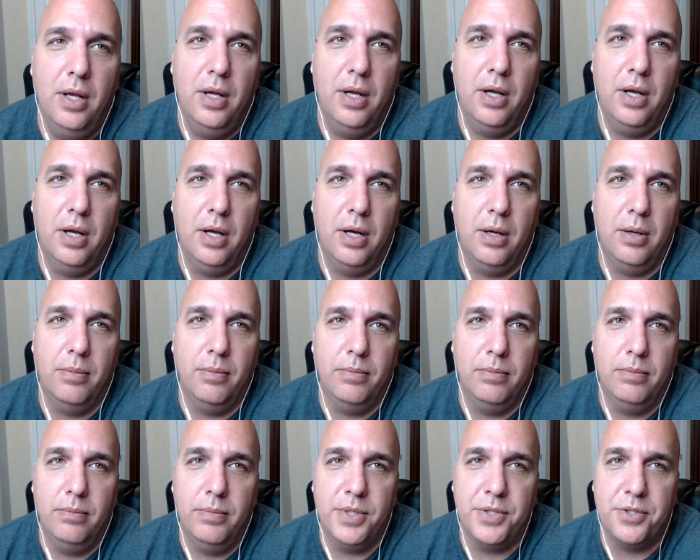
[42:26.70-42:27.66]

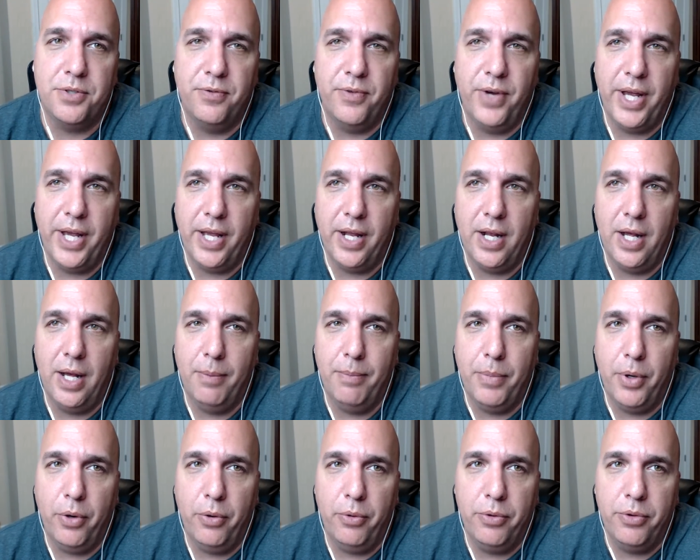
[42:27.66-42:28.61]
Mr. Vega and I
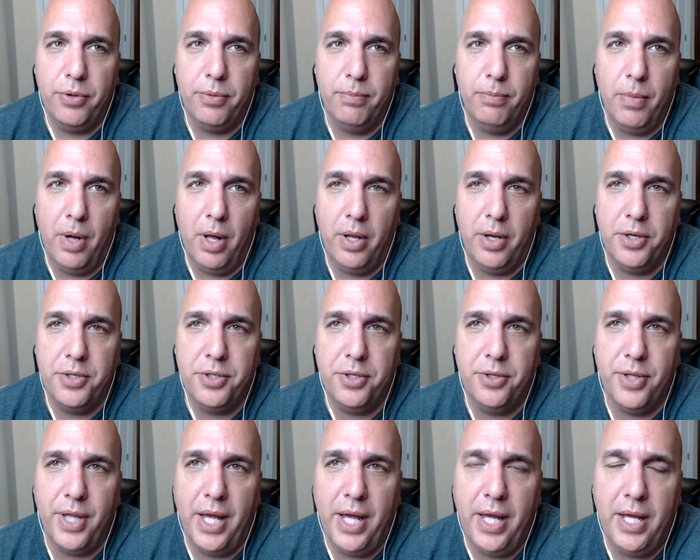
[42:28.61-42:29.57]
both monitor
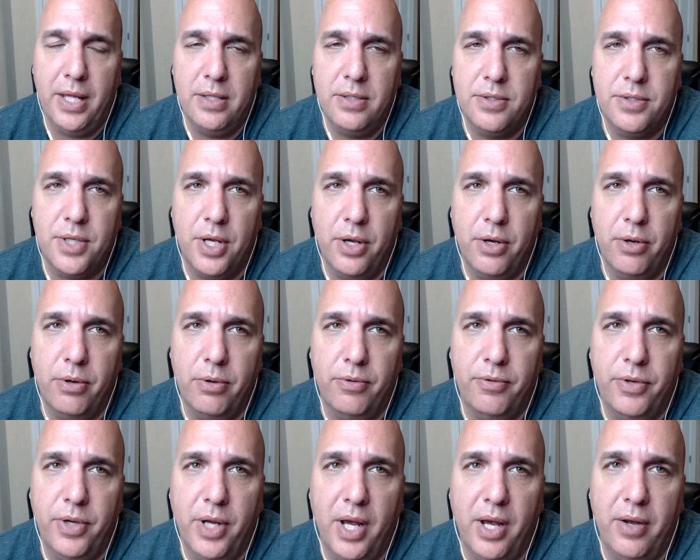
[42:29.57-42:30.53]
that, so
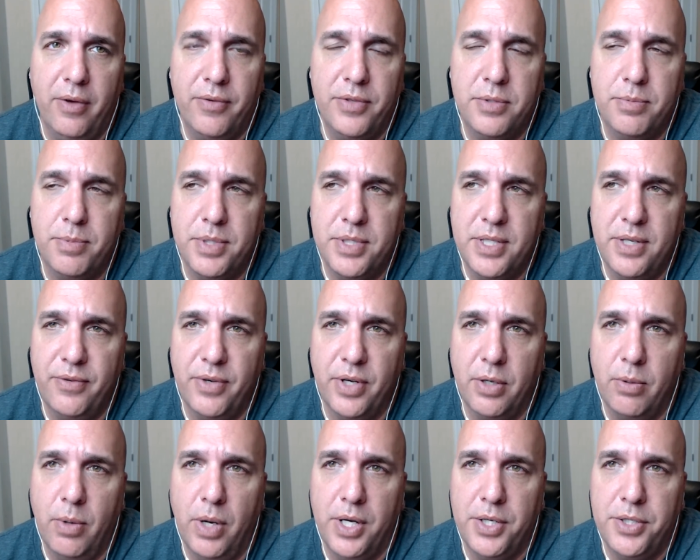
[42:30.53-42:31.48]
if you have specific
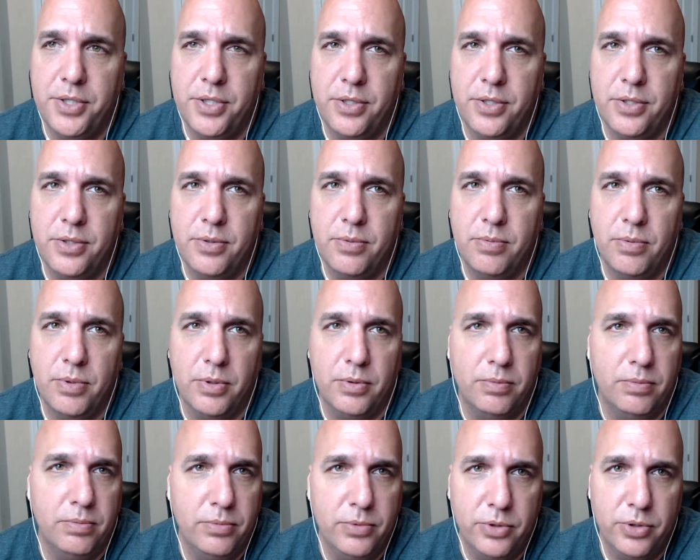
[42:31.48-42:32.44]
questions,
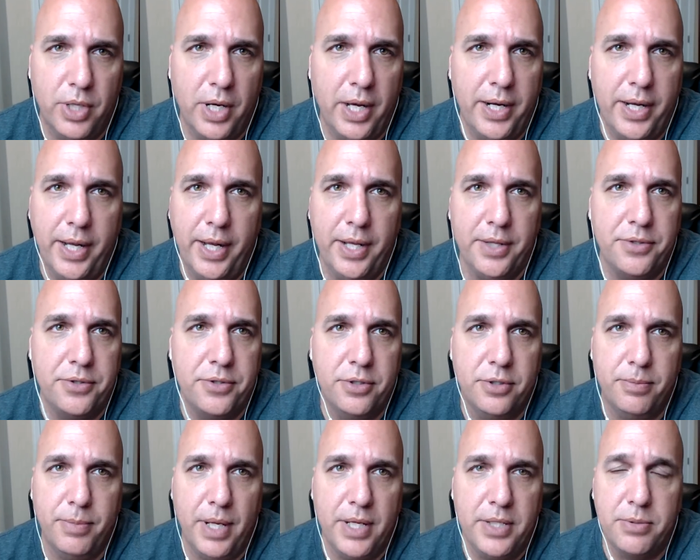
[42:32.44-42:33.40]
we'll try to
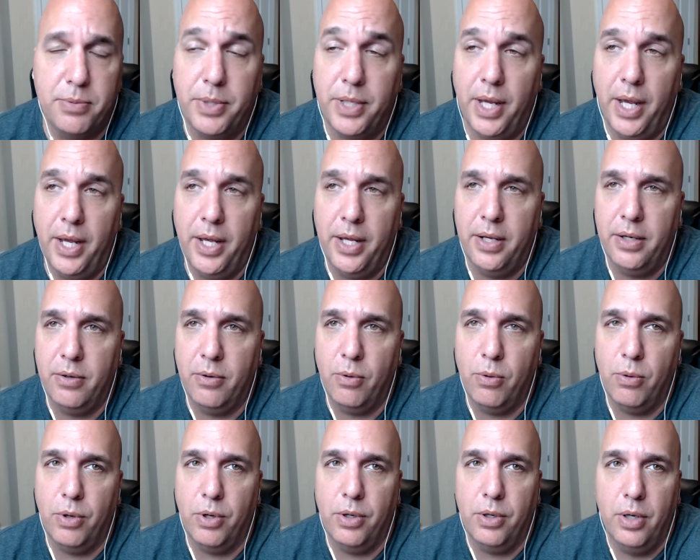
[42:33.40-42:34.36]
answer best we can
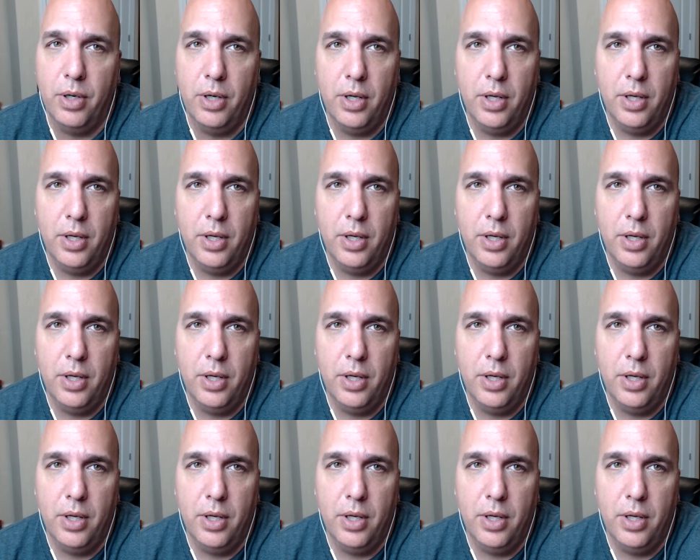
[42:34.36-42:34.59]
or